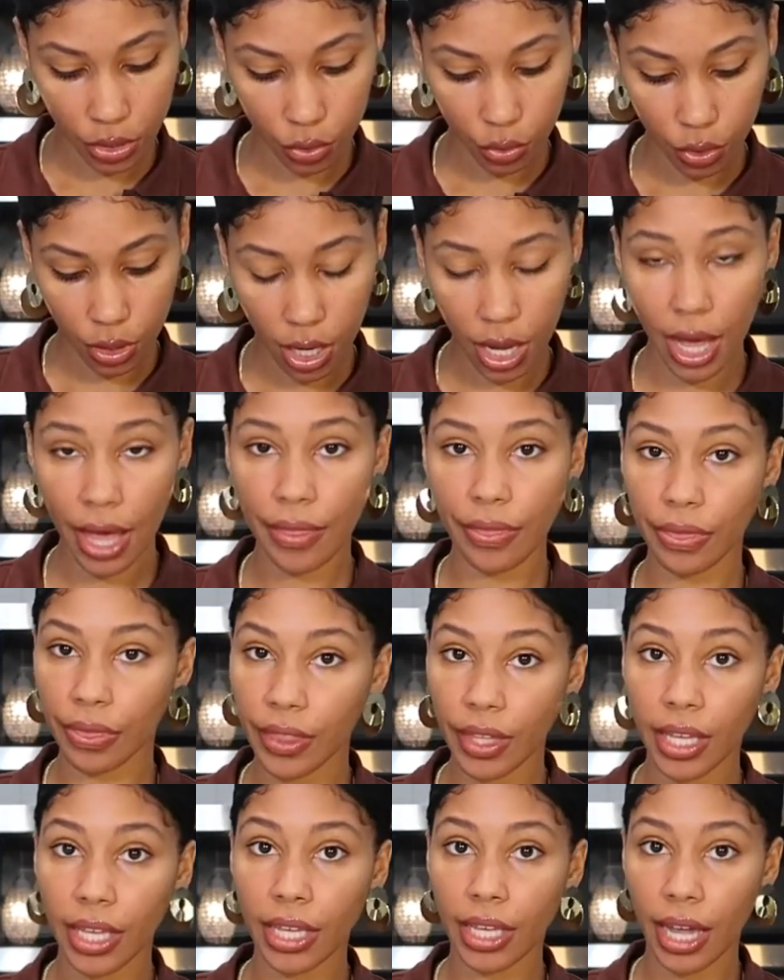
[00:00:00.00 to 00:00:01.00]
to cut
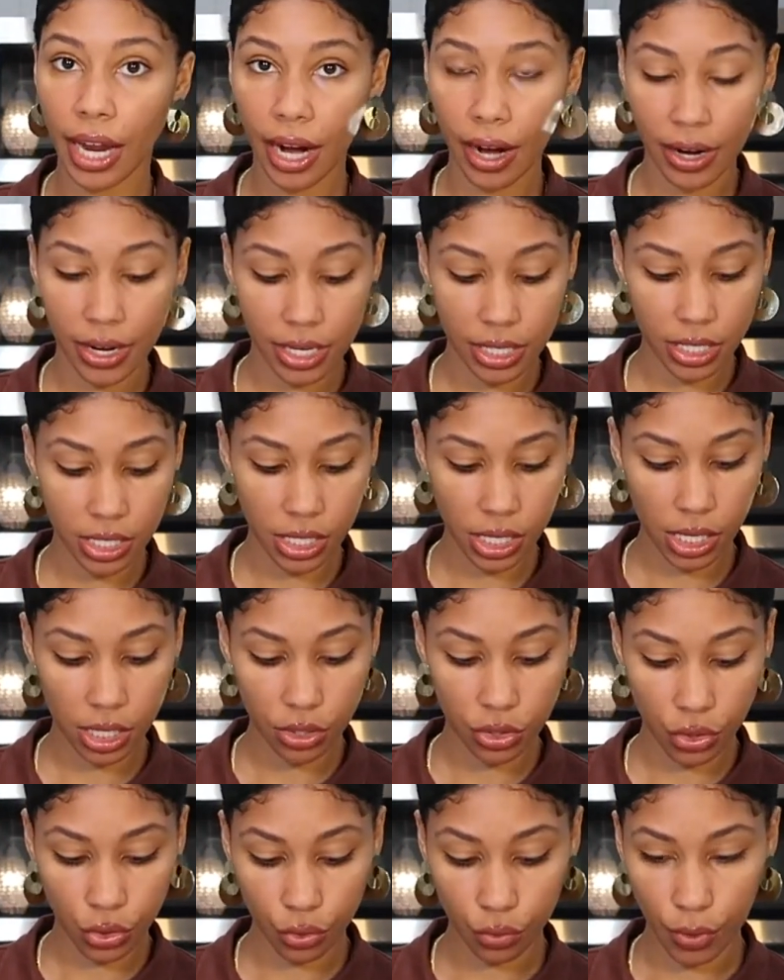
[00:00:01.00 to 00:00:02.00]
the carrots
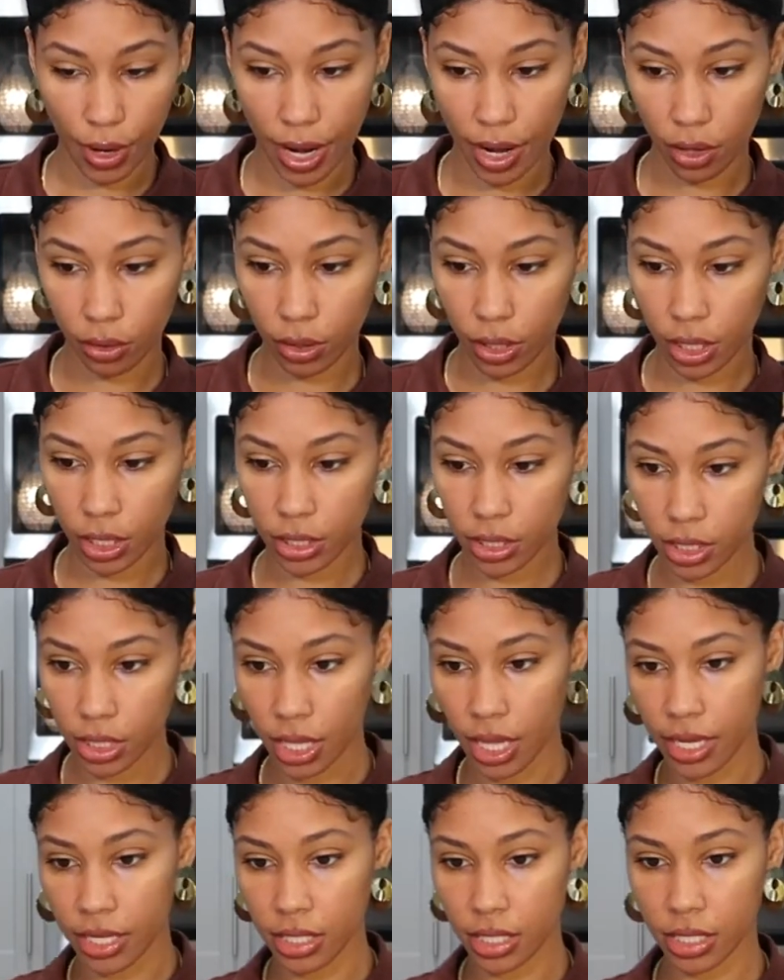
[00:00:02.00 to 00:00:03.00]
into round
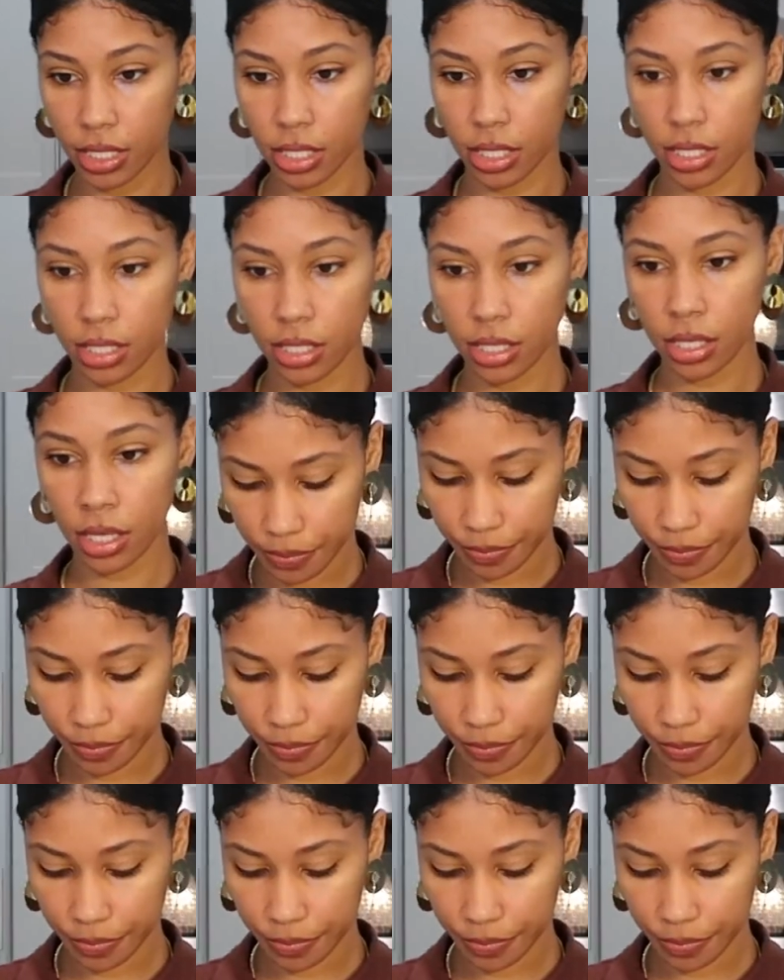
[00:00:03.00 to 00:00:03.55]
slices.